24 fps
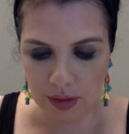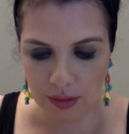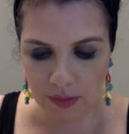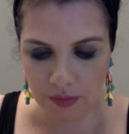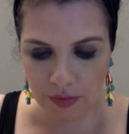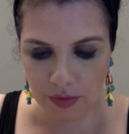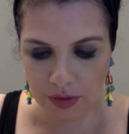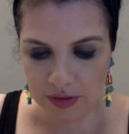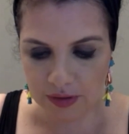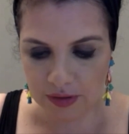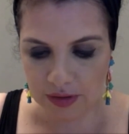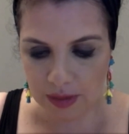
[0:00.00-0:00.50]

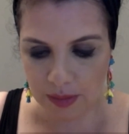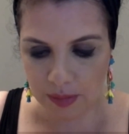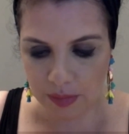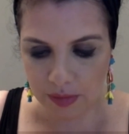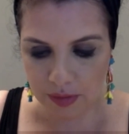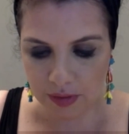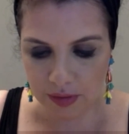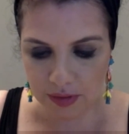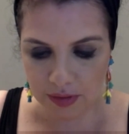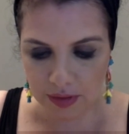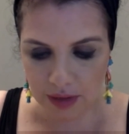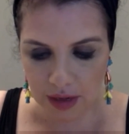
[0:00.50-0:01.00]
for
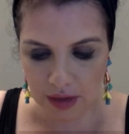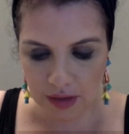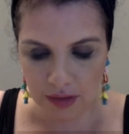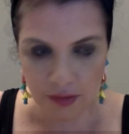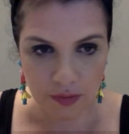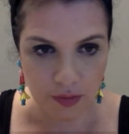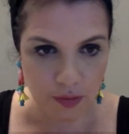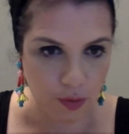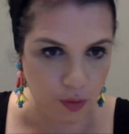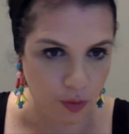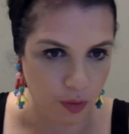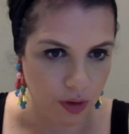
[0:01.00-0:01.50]
example, the case
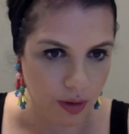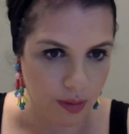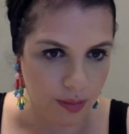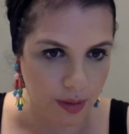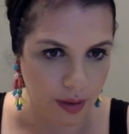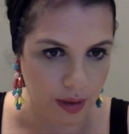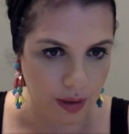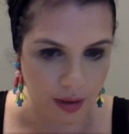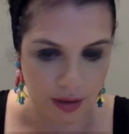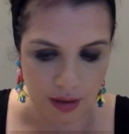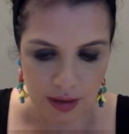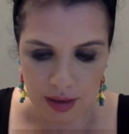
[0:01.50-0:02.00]
of
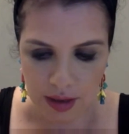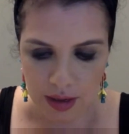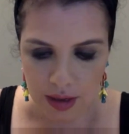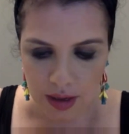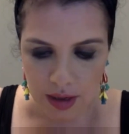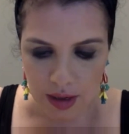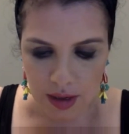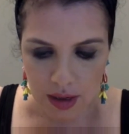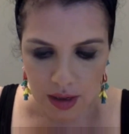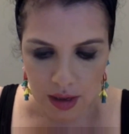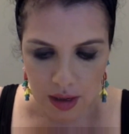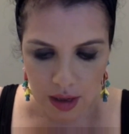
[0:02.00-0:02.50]
Stormy,
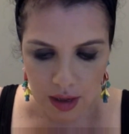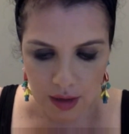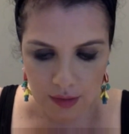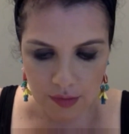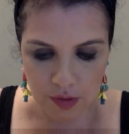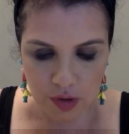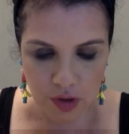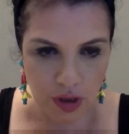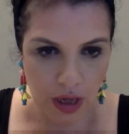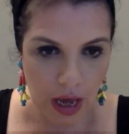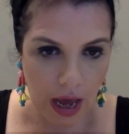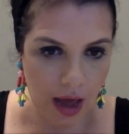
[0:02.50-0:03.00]
if
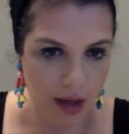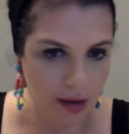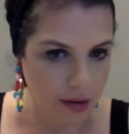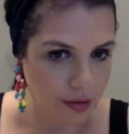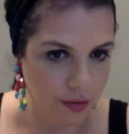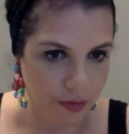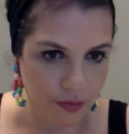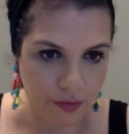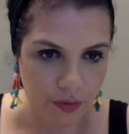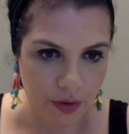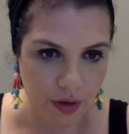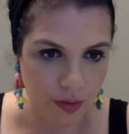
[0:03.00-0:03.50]
she had
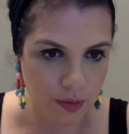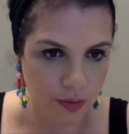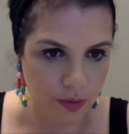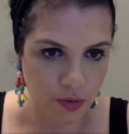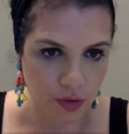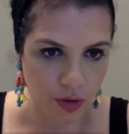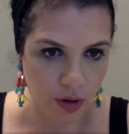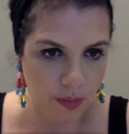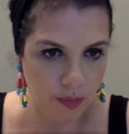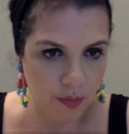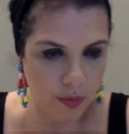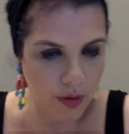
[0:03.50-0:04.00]
an affair with
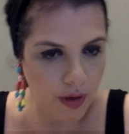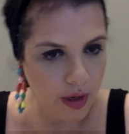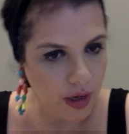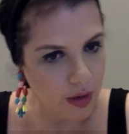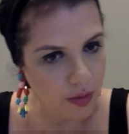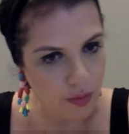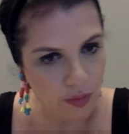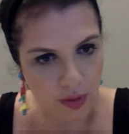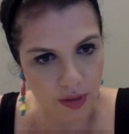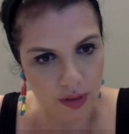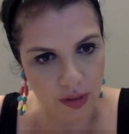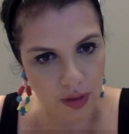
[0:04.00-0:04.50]
Trump,
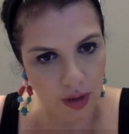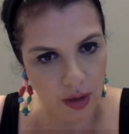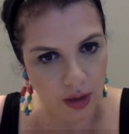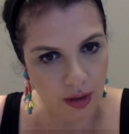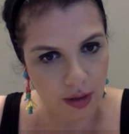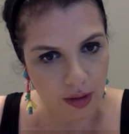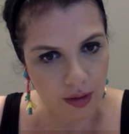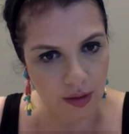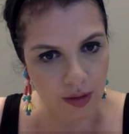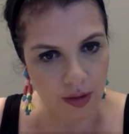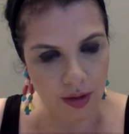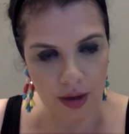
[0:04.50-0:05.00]
okay, one
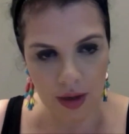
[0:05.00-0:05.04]
thing.